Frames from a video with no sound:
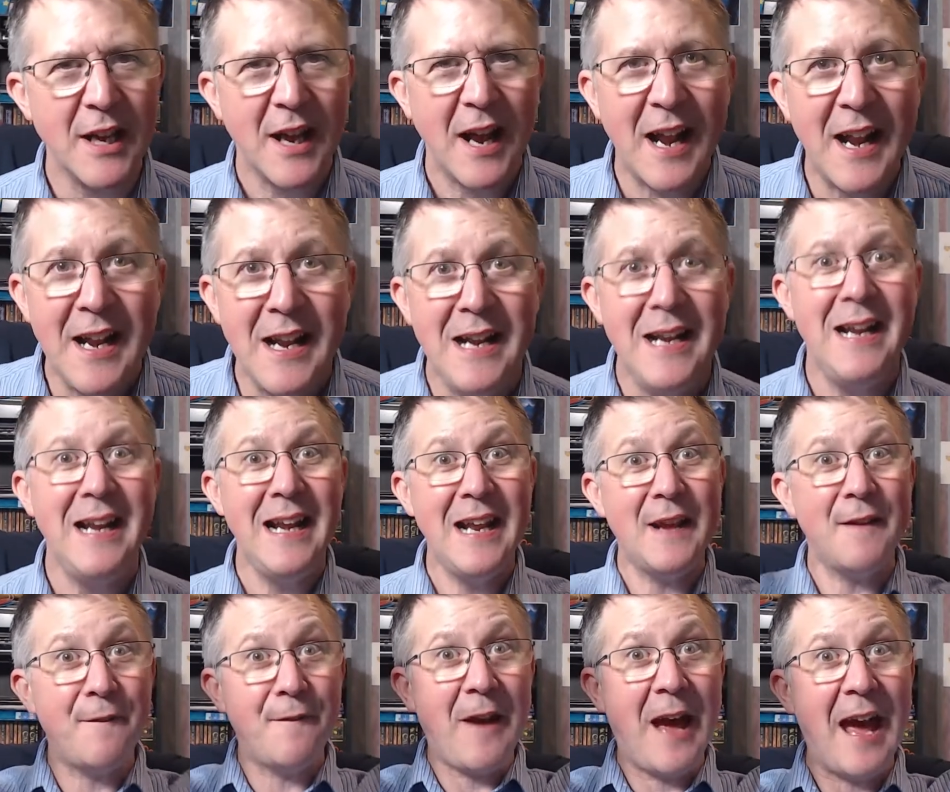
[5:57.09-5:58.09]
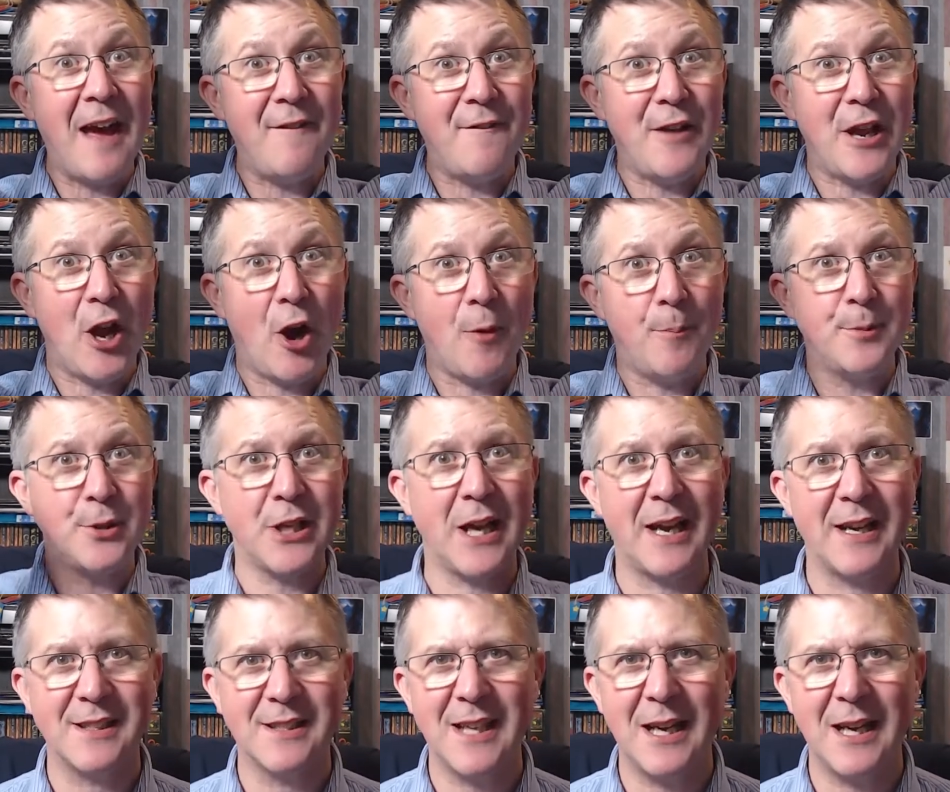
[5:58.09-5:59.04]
and lift heavy objects.